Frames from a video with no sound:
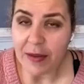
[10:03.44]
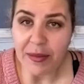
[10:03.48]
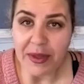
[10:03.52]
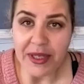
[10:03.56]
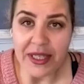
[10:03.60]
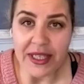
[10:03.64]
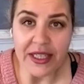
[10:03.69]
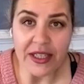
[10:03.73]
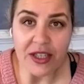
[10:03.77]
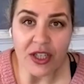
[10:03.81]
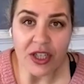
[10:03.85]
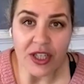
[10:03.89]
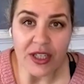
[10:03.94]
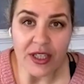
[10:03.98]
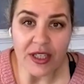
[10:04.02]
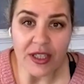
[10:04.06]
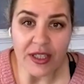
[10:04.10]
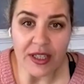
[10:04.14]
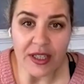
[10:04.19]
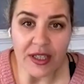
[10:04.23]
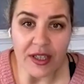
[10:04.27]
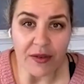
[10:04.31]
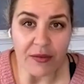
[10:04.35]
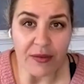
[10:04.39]
in a position
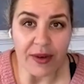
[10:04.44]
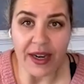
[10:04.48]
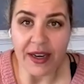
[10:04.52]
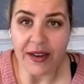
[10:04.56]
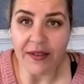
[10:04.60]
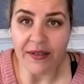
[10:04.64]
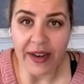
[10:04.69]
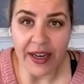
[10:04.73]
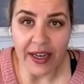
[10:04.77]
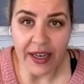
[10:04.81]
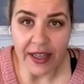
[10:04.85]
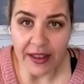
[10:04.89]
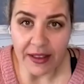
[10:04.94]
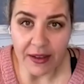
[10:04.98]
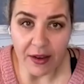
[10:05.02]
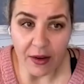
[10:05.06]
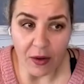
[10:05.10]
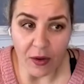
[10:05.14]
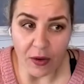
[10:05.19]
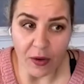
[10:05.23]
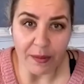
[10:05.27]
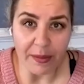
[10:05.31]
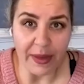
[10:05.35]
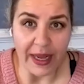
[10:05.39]
to start renovating the
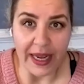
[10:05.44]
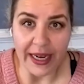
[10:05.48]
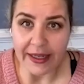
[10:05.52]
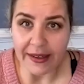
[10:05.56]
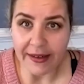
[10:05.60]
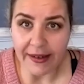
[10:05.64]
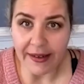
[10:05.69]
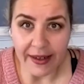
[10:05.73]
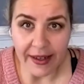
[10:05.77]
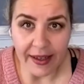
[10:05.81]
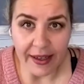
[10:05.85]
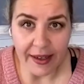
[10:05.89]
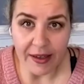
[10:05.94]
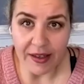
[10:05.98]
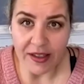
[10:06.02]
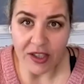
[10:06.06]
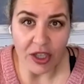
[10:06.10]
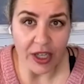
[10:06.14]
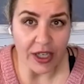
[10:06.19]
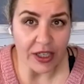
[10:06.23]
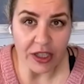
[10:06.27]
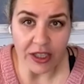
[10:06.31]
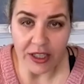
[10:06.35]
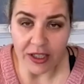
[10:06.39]
home, painting it and
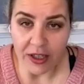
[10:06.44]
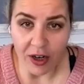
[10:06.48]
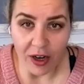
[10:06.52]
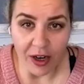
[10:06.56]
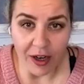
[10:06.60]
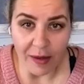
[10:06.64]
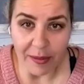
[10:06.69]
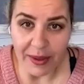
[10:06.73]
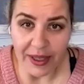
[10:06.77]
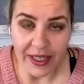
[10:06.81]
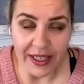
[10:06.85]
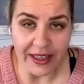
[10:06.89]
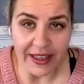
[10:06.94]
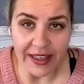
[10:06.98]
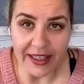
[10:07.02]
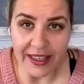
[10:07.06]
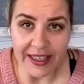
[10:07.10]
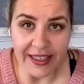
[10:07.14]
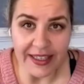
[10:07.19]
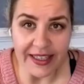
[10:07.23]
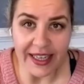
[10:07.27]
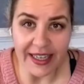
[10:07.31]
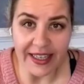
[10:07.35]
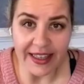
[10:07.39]
changing carpet and
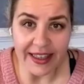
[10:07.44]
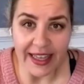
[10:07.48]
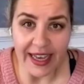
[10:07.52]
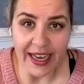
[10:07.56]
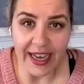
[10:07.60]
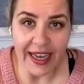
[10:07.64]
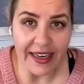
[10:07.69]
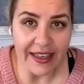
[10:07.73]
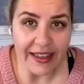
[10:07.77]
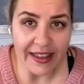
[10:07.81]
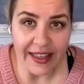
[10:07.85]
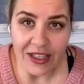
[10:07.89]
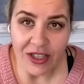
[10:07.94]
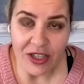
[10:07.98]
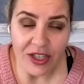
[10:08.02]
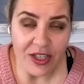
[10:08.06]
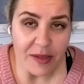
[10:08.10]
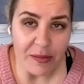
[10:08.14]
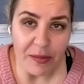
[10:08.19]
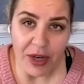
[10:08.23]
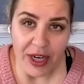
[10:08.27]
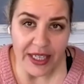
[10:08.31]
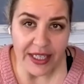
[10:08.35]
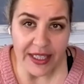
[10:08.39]
things like that, then
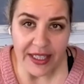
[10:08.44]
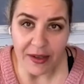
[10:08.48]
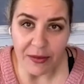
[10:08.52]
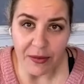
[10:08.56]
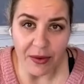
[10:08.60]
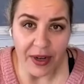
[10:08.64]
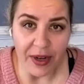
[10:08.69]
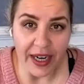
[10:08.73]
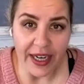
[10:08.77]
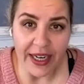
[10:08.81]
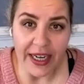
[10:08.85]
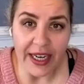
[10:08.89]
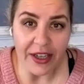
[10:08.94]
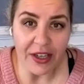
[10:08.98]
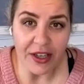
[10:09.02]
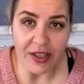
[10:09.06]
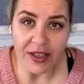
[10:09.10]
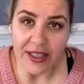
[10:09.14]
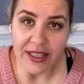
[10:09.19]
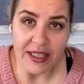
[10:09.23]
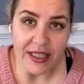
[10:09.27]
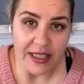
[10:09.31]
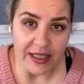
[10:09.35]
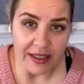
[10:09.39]
just price it right and you'll
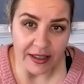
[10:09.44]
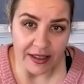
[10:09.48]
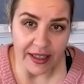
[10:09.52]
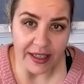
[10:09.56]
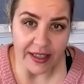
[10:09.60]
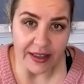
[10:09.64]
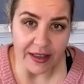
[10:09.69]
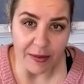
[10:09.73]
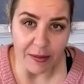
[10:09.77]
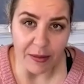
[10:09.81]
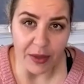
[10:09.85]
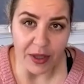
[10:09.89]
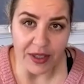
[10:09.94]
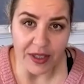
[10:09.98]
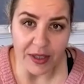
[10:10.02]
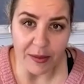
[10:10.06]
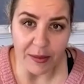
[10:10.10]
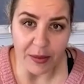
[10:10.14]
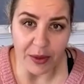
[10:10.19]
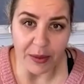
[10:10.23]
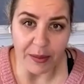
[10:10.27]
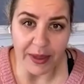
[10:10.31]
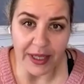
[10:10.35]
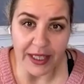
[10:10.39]
still get the
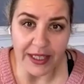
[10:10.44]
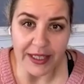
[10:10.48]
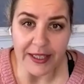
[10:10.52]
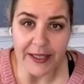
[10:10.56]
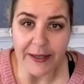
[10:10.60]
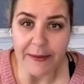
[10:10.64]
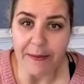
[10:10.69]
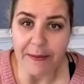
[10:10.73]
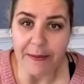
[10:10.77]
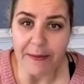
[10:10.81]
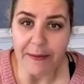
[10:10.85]
multiple bids.